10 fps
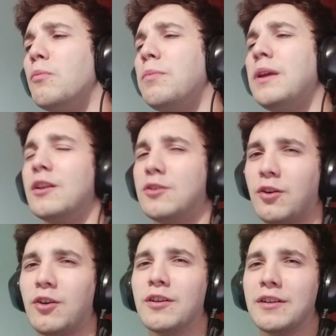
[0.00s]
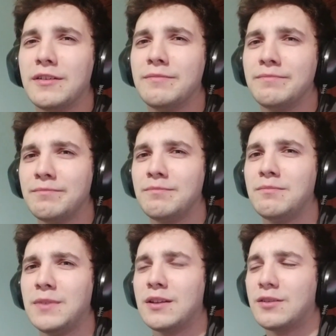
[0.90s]
Be a dog.
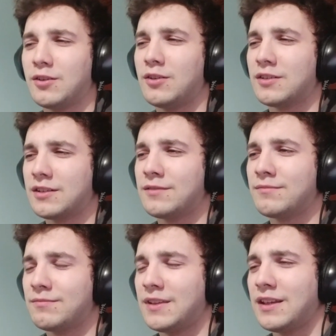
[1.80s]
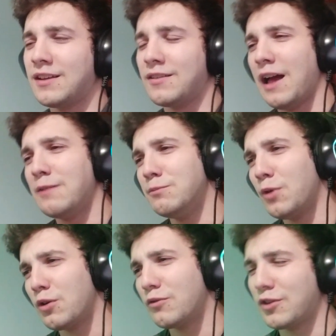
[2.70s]
Be a dog. Yeah, I'm
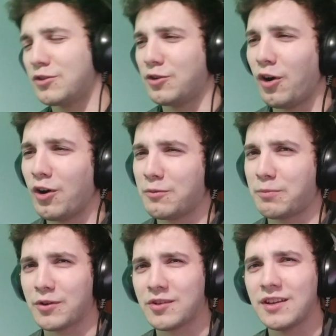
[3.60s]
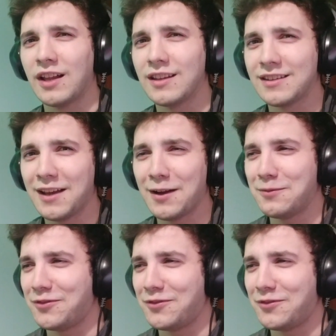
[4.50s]
more of a dog personality, I